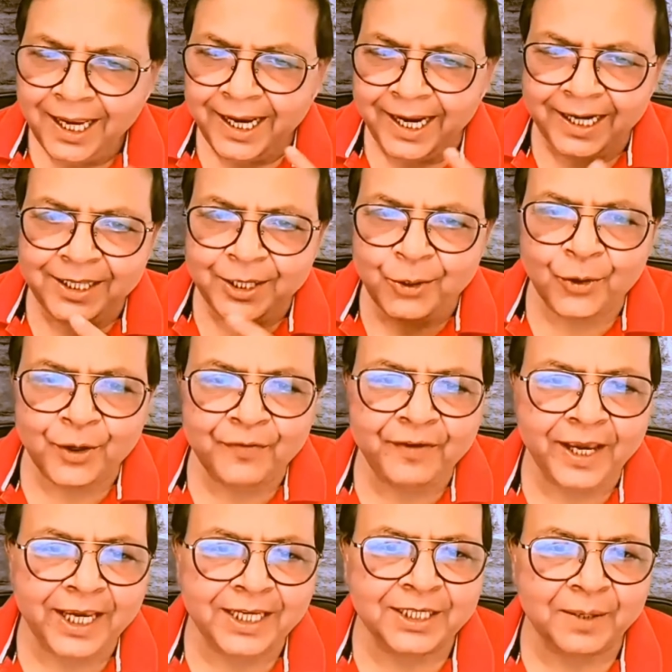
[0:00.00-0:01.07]
hit the
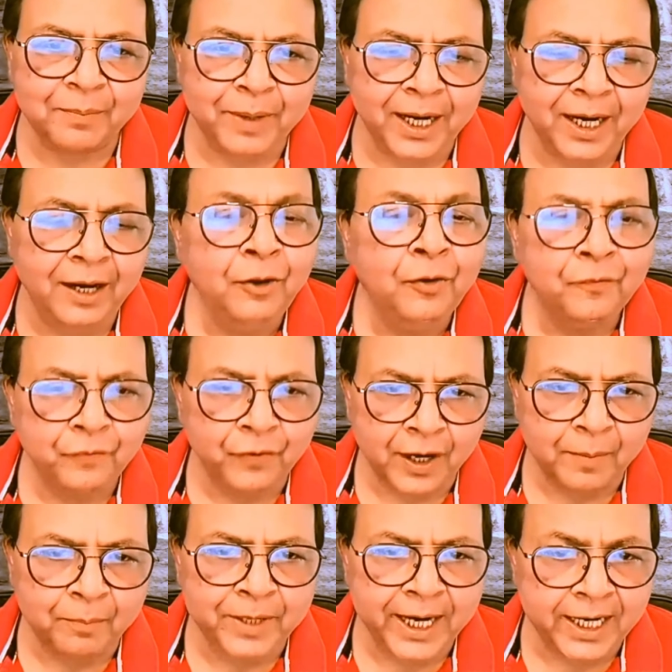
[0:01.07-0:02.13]
notification bell for
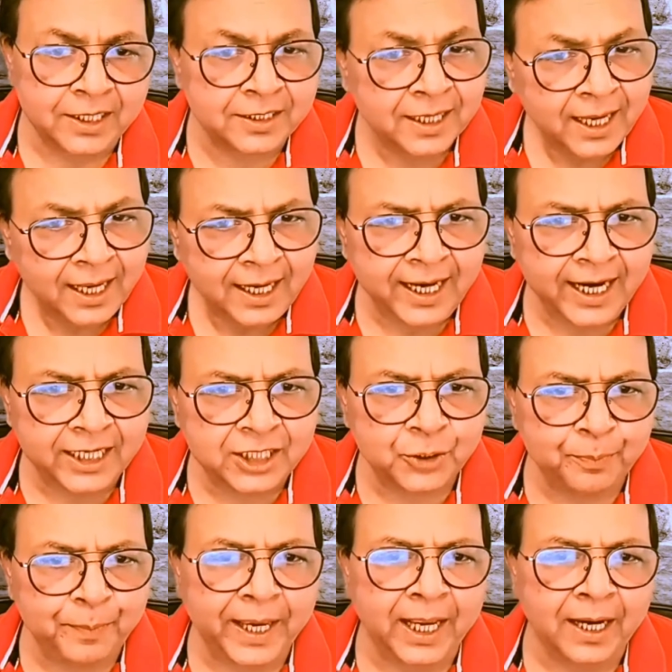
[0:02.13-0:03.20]
updates. Let's
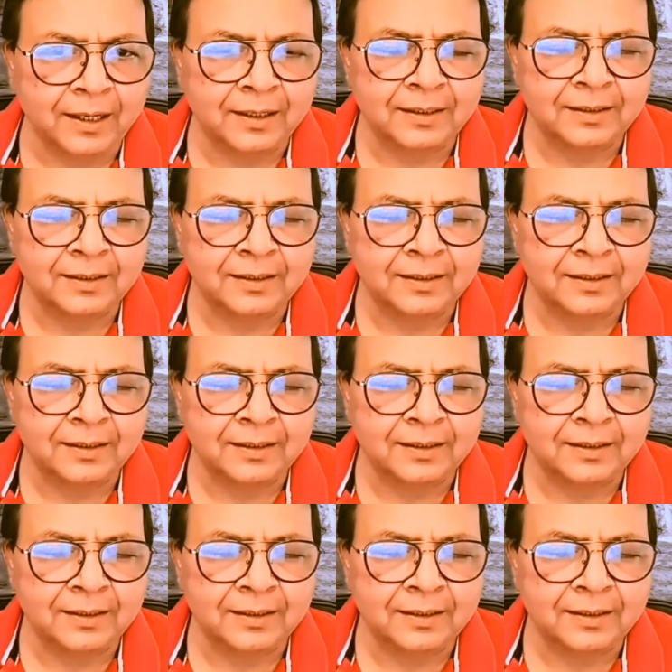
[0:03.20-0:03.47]
begin.